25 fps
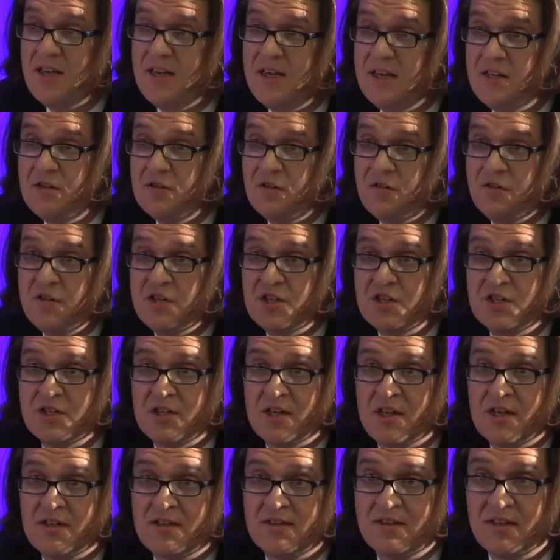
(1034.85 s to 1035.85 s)

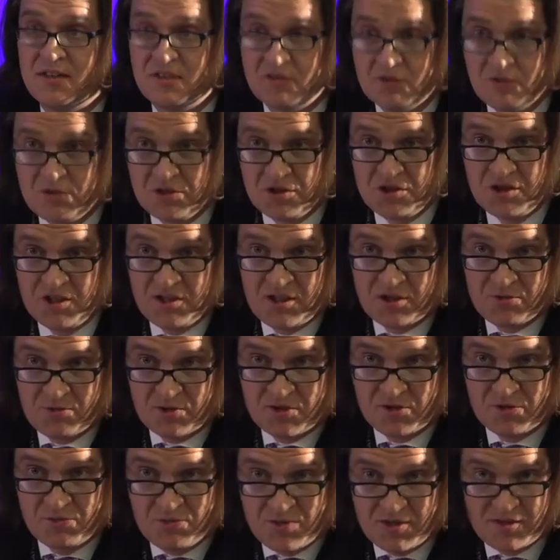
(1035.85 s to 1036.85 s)
Innovation and Technology that
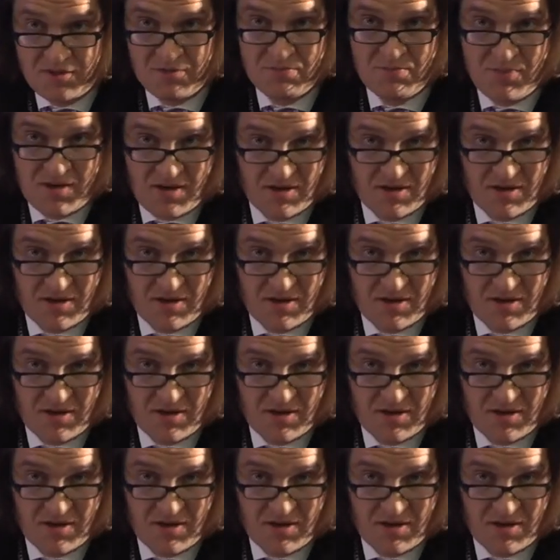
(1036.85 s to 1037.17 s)
was created